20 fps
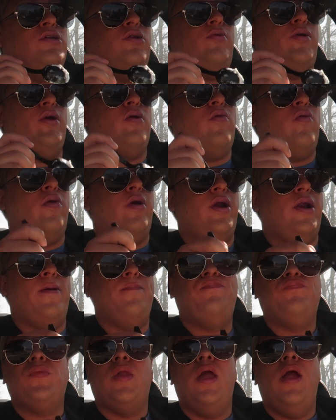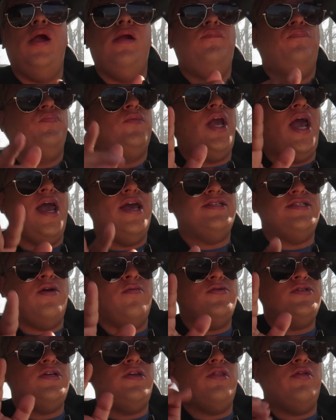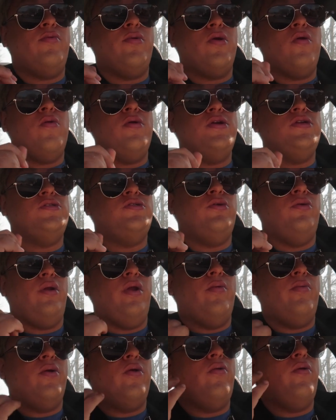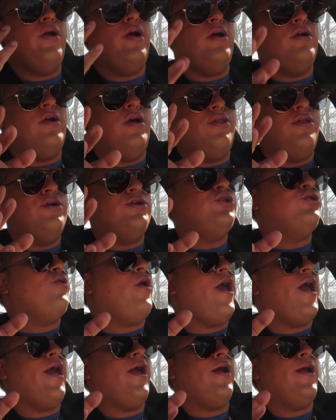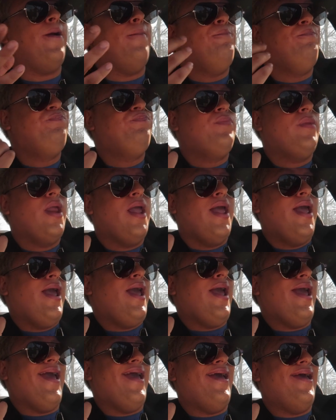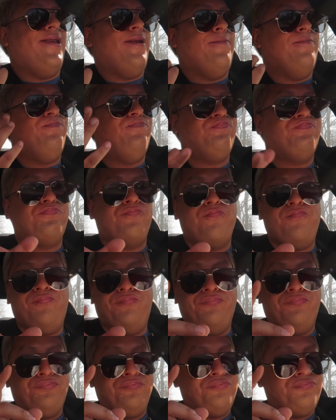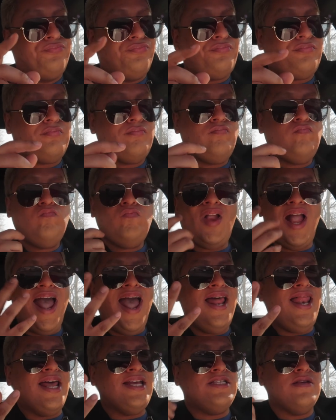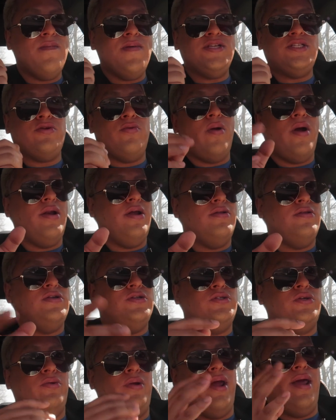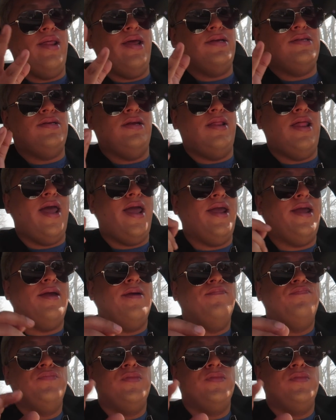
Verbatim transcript: to record. Guys, I was in the recording studio recording another track and I like to mess around in the studio. I like to like,